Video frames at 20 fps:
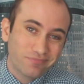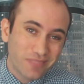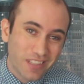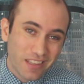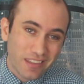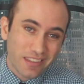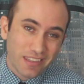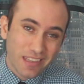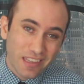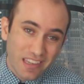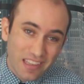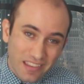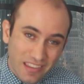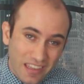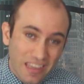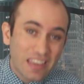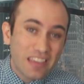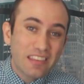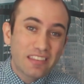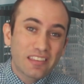You see,
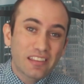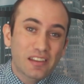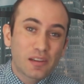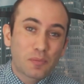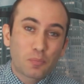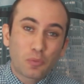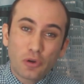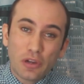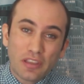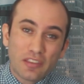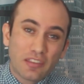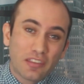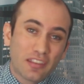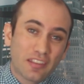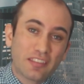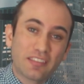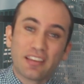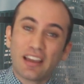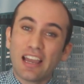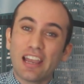it's easy to point to
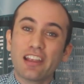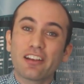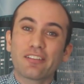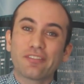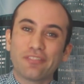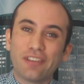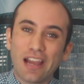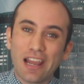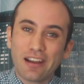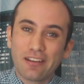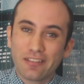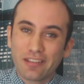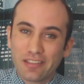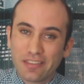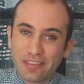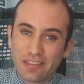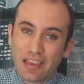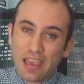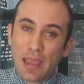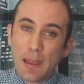the tire fire
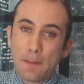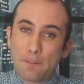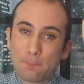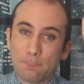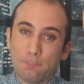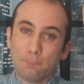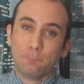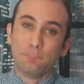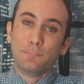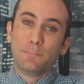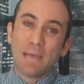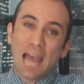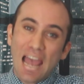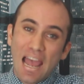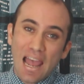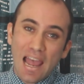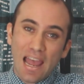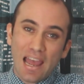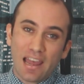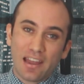and say,
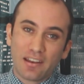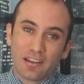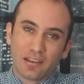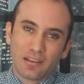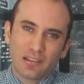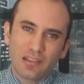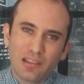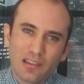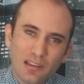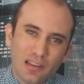bad.